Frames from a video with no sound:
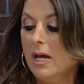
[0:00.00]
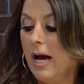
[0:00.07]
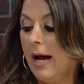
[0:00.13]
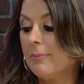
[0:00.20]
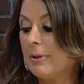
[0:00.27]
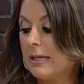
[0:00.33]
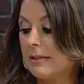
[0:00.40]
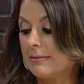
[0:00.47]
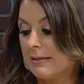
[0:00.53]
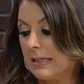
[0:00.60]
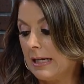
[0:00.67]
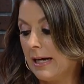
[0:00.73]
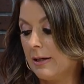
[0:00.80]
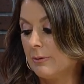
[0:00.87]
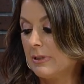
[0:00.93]
I mean,
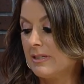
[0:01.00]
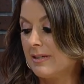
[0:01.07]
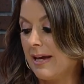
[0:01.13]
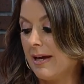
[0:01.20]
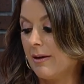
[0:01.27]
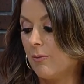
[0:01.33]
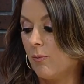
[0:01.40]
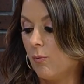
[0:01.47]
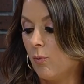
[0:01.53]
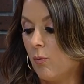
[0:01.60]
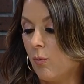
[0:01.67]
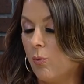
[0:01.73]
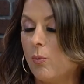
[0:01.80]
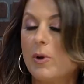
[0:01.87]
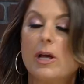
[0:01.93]
I always say
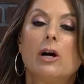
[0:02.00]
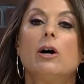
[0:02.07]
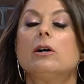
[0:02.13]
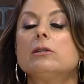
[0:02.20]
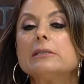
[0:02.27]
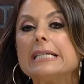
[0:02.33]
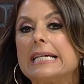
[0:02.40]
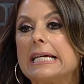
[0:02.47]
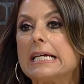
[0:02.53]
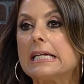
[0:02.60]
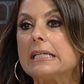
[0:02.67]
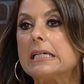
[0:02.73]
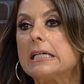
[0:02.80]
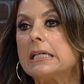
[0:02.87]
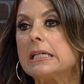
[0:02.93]
we all
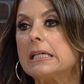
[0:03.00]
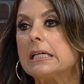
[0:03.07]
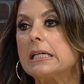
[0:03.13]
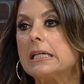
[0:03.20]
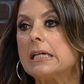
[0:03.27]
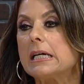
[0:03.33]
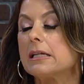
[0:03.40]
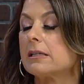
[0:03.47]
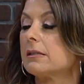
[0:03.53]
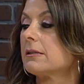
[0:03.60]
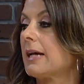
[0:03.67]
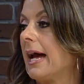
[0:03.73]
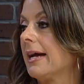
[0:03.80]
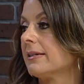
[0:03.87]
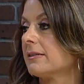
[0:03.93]
need a little
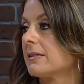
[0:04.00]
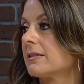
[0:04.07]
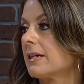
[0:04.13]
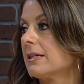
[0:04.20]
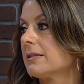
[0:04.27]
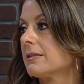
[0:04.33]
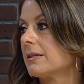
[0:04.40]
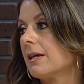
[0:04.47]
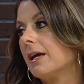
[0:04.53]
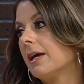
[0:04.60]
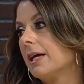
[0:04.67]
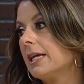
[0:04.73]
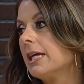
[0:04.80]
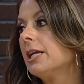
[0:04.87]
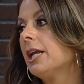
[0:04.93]
guidance because
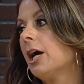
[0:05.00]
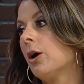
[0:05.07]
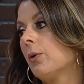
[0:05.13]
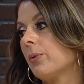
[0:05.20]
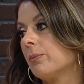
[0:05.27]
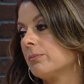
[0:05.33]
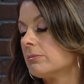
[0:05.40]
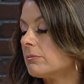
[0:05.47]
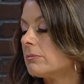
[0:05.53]
you know